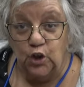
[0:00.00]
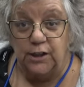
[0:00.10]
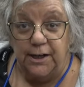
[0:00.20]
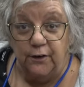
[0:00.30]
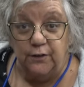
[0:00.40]
should
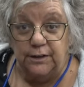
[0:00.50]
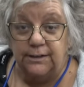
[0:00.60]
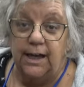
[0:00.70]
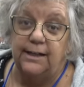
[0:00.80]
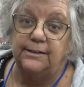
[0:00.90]
Aaron
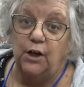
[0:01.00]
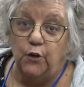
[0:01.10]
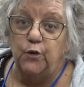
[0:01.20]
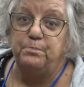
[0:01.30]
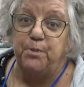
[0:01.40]
get
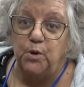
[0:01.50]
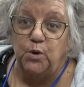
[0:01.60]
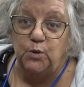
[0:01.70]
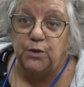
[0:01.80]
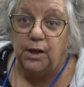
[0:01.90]
another
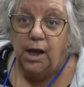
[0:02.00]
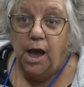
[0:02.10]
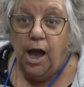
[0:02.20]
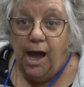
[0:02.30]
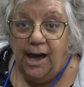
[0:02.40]
booth
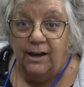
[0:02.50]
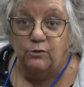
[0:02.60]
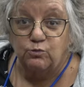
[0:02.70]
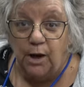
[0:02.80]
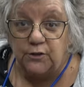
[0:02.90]
at
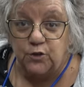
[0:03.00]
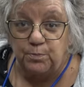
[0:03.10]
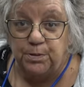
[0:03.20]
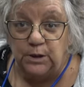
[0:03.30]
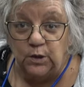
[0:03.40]

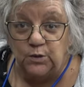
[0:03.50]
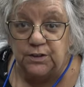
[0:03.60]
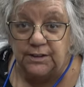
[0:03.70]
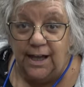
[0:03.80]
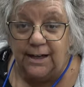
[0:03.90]

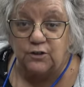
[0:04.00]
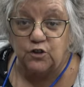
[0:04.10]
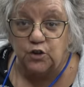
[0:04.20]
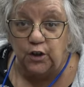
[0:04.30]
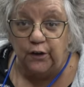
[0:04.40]
Retropalooza
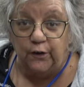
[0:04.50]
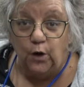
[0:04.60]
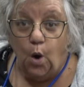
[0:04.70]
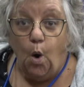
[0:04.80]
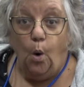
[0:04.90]
next year,
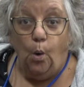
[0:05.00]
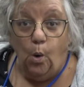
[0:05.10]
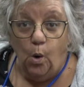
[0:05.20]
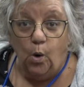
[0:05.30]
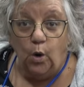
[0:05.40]

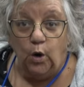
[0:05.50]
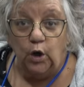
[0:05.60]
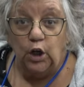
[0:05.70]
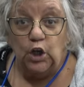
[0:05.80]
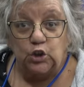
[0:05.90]
or
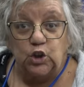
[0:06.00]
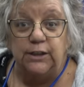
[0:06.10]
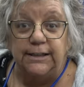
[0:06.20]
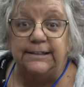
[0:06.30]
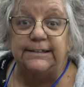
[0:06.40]
should
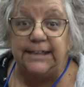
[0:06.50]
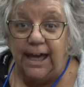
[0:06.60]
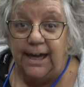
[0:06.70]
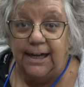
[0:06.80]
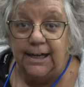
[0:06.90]
he
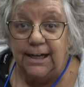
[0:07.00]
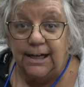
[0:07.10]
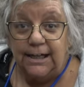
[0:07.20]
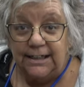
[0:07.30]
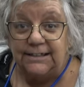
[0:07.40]
stay
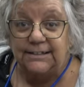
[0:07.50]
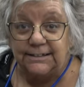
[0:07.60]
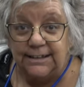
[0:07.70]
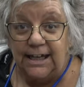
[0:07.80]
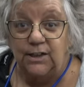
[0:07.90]
in the
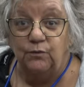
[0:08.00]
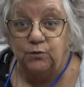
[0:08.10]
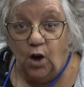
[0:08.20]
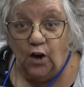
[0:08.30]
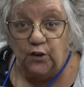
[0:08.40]
state of
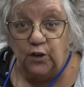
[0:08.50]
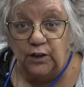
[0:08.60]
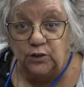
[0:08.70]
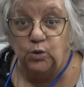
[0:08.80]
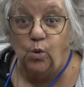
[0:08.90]
Florida
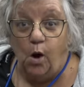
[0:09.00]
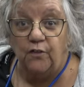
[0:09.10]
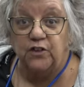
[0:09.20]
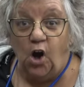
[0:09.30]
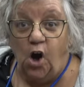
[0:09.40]
and do all
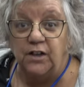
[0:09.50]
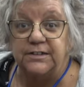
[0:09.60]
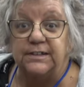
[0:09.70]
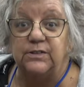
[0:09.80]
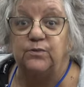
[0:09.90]
the
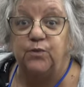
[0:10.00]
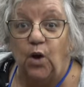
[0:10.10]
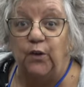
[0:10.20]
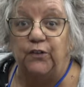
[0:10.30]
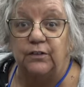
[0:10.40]
cons in
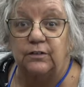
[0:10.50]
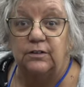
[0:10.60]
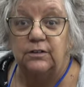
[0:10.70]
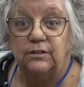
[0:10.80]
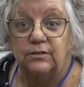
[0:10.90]
Florida?
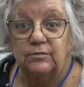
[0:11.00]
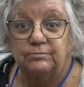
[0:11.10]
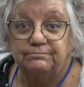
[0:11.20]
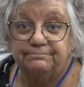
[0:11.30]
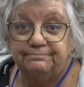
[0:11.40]

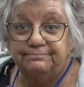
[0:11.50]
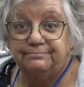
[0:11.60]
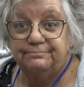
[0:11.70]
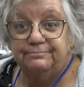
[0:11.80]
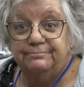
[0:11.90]

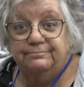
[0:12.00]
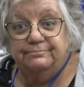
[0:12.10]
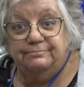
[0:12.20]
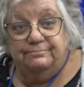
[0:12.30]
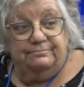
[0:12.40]
Okay, I
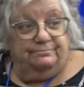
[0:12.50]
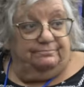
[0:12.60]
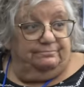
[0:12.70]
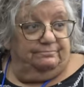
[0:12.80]
like that.